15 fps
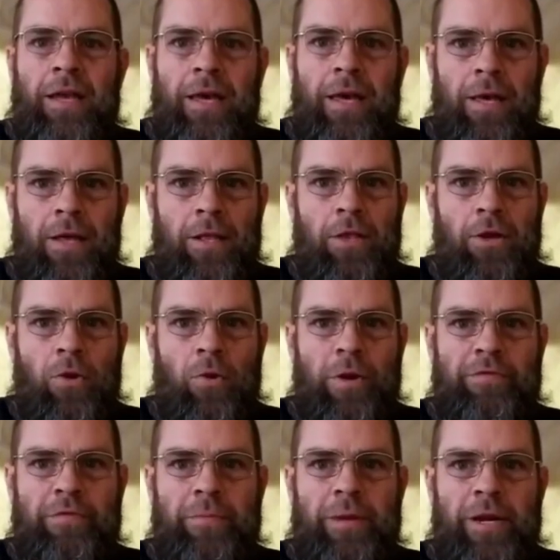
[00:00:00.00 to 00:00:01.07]
Hello
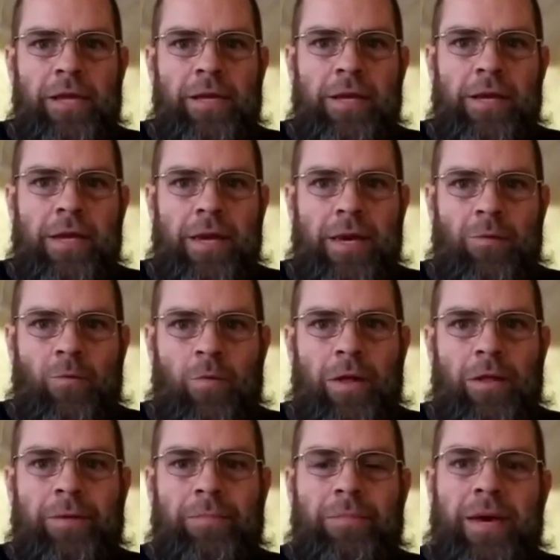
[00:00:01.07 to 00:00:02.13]
everybody, and welcome
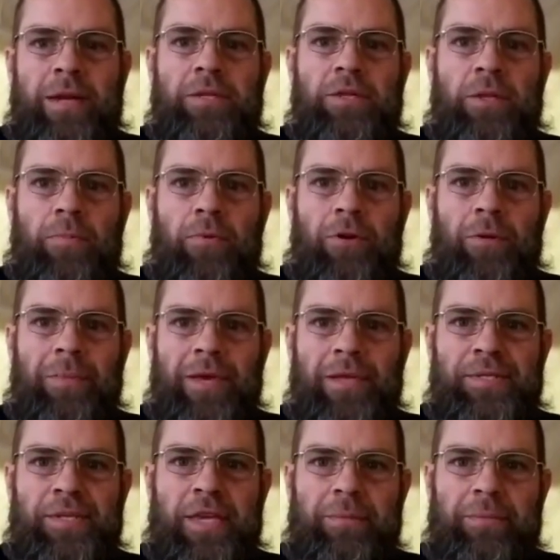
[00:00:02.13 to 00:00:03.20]
back to the Poor Man's
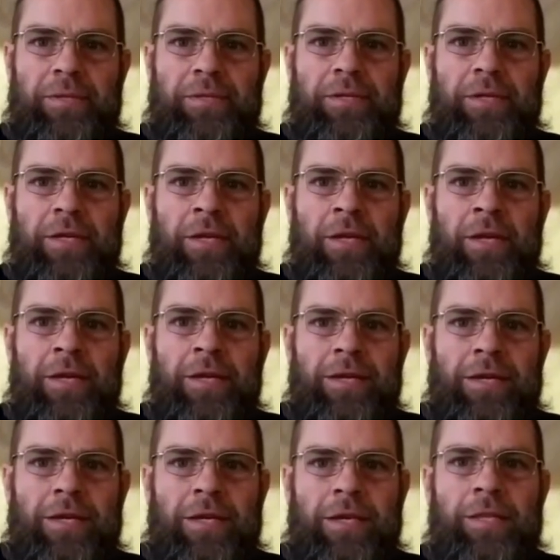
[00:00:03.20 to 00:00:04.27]
Chemist.
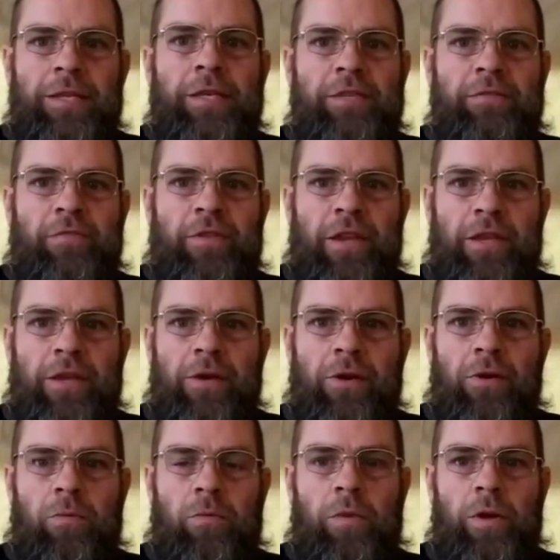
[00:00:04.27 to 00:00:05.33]
In this video,
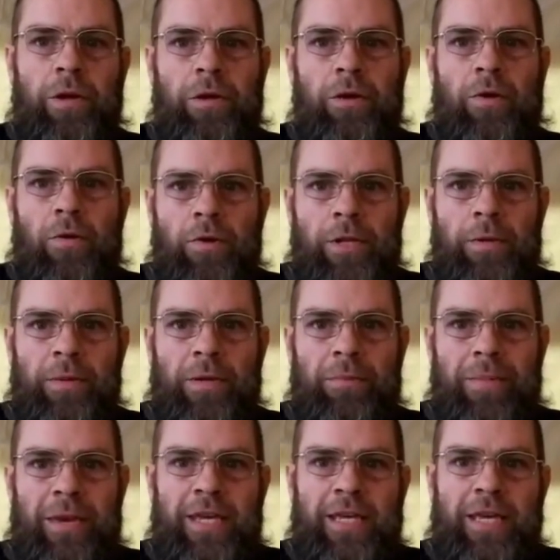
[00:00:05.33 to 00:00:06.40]
we are going to be
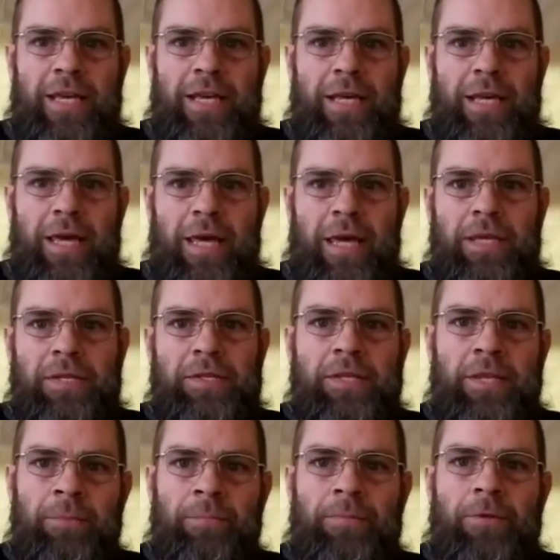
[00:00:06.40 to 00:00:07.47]
making a
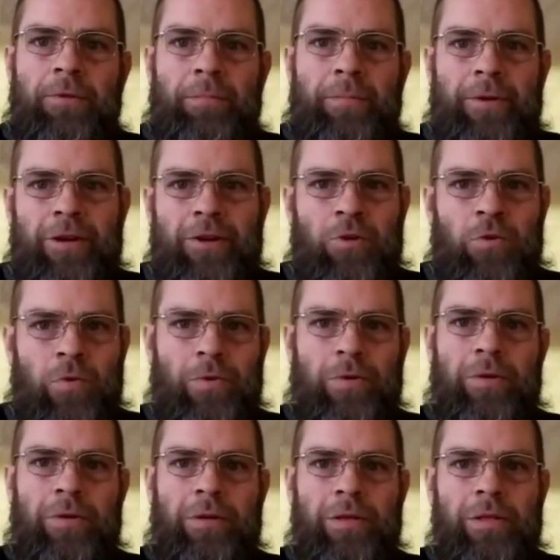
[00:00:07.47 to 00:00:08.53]
simple but cool
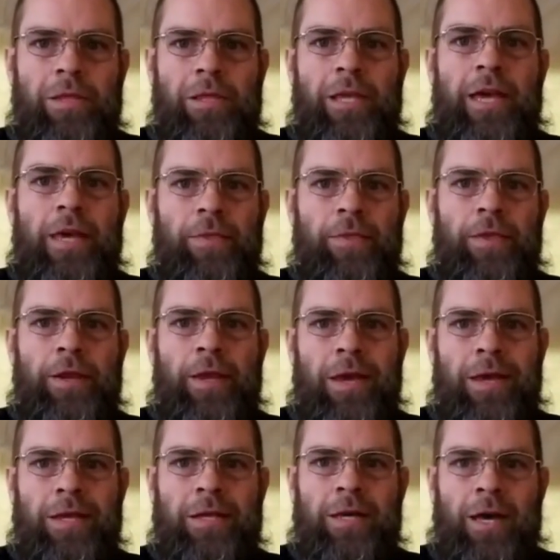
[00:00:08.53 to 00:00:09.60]
lanthanide
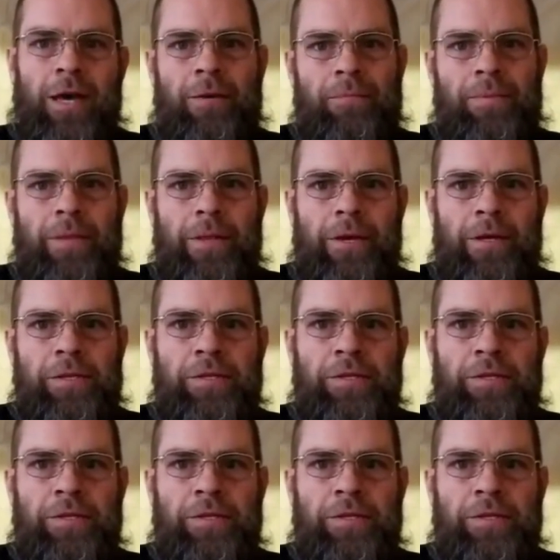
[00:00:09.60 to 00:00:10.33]
complex,